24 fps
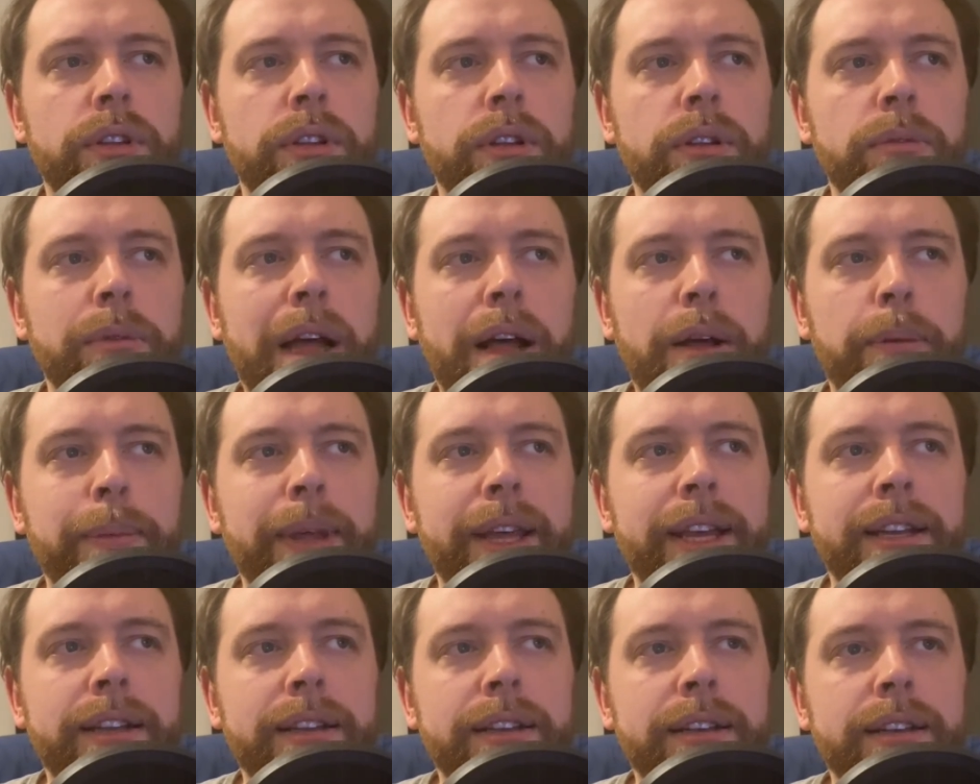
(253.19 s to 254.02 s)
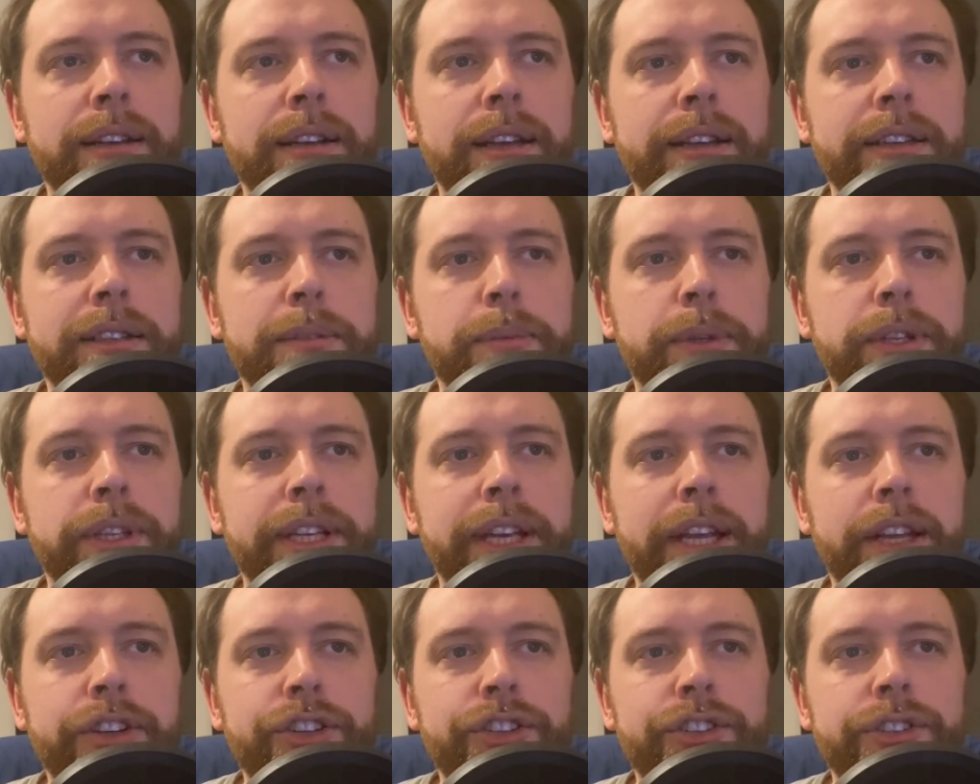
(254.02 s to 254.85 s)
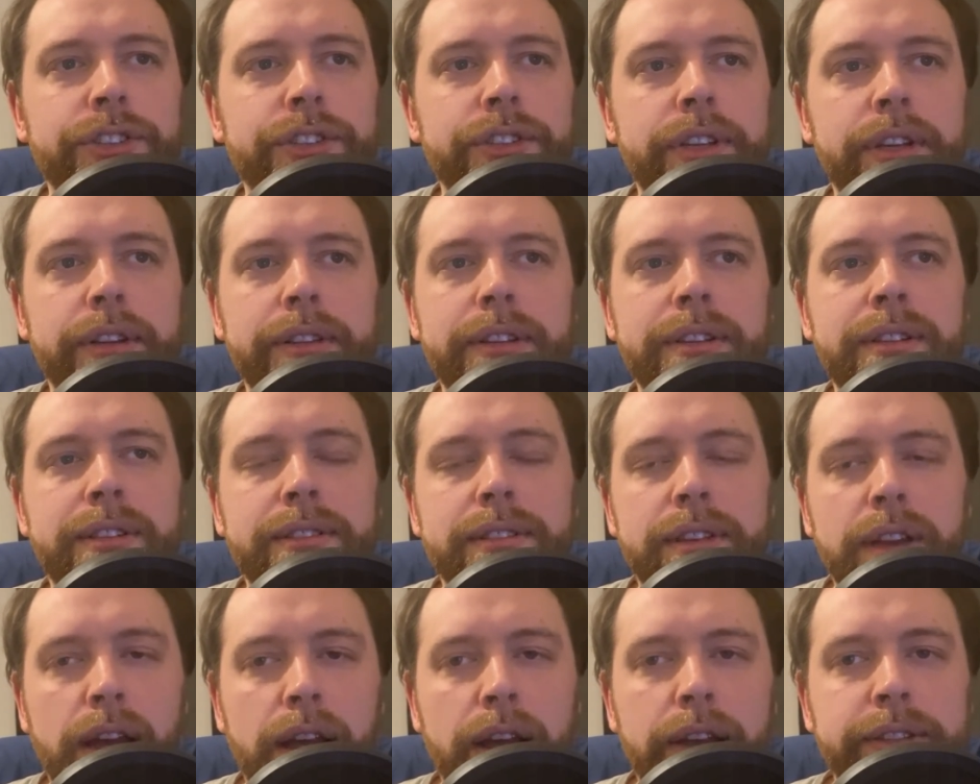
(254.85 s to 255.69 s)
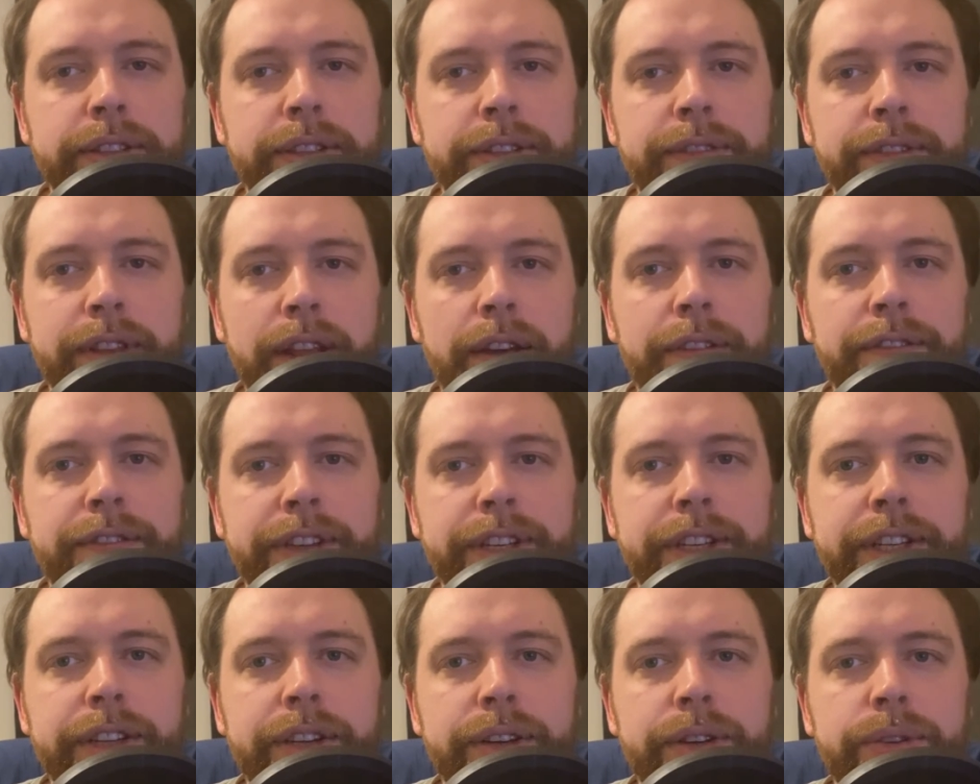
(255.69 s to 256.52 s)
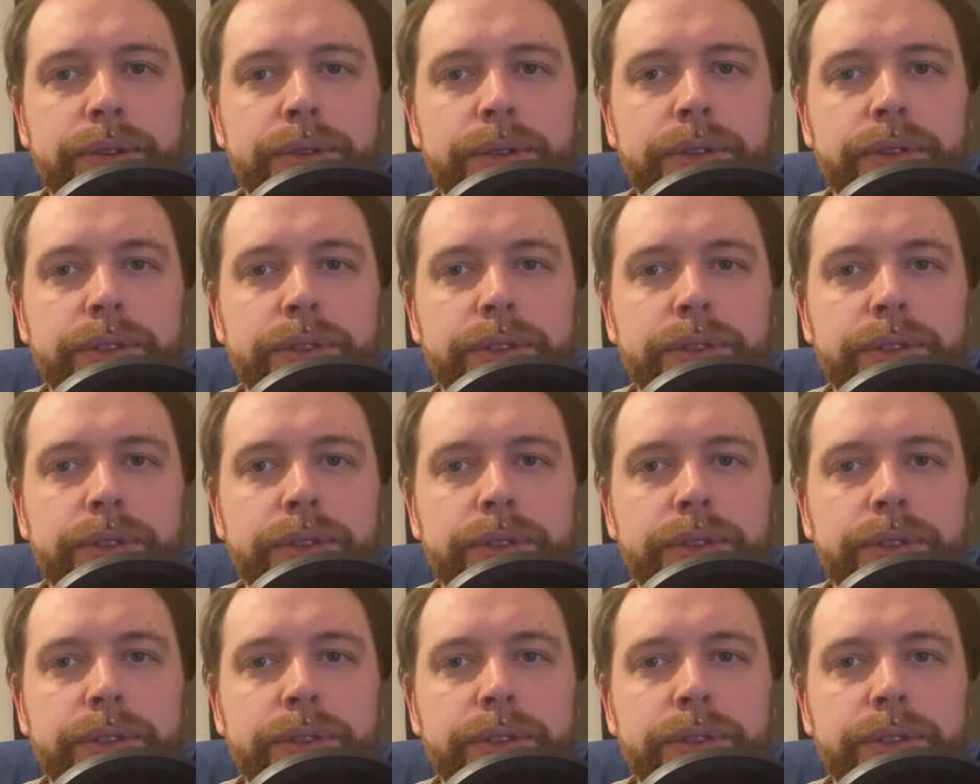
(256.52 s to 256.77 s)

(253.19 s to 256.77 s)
I'll make a little explanation at the start of that video